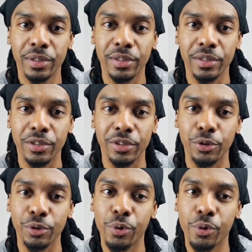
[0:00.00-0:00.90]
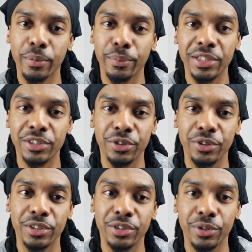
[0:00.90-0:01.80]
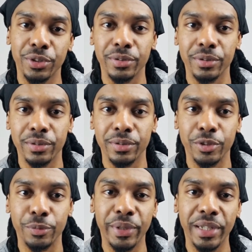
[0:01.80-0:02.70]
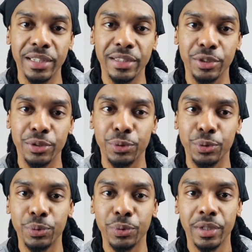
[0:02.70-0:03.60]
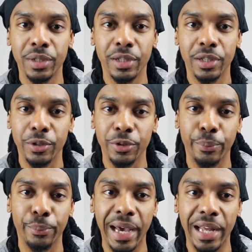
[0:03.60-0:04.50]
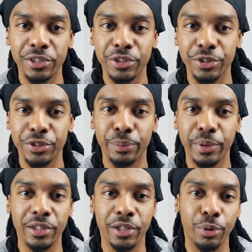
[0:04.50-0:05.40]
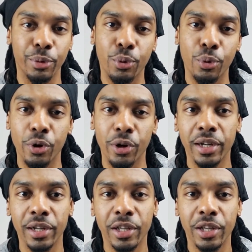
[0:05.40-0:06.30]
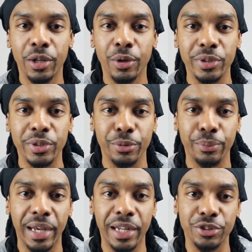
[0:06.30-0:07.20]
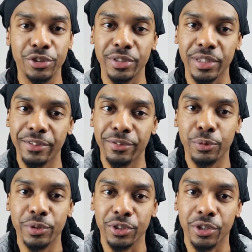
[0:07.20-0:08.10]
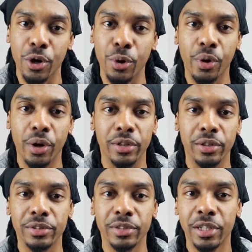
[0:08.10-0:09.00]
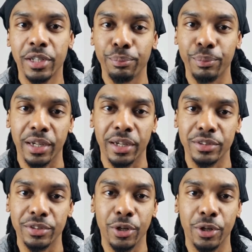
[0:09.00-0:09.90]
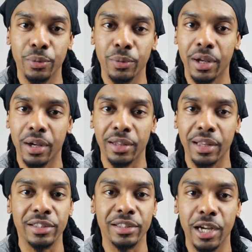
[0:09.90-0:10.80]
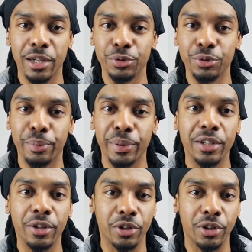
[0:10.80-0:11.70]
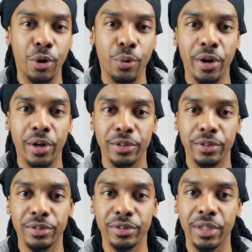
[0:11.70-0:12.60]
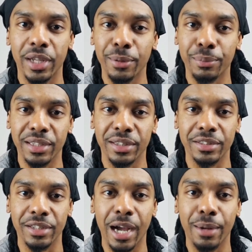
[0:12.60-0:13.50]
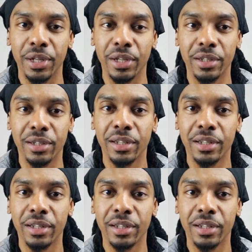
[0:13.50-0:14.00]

You want to make sure that you're speaking to your managers, building a rapport with your managers, even with your coworkers, because a lot of times you depend on your coworkers to help get the job done